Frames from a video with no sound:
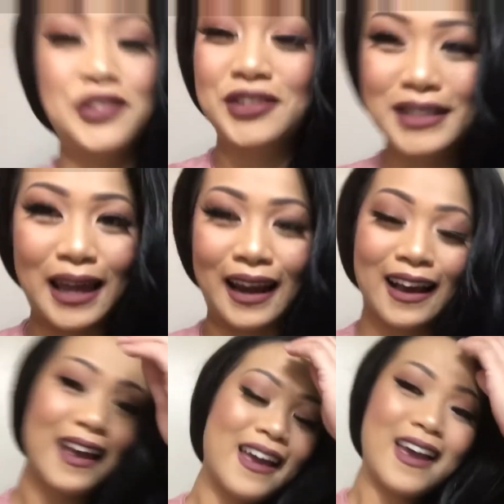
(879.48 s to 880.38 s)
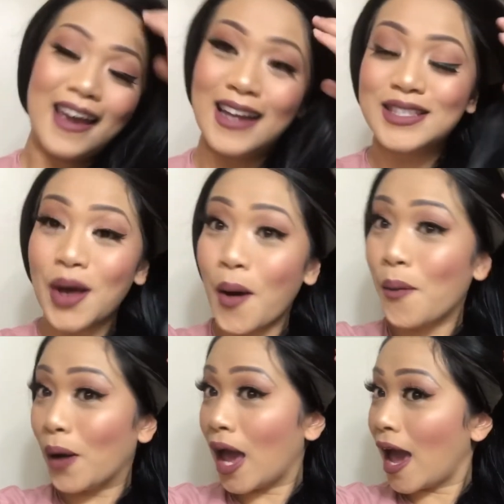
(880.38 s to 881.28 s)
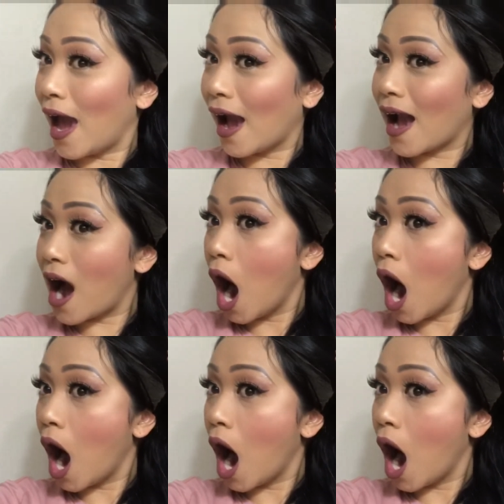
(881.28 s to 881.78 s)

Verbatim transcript: Just kidding. It's a wig.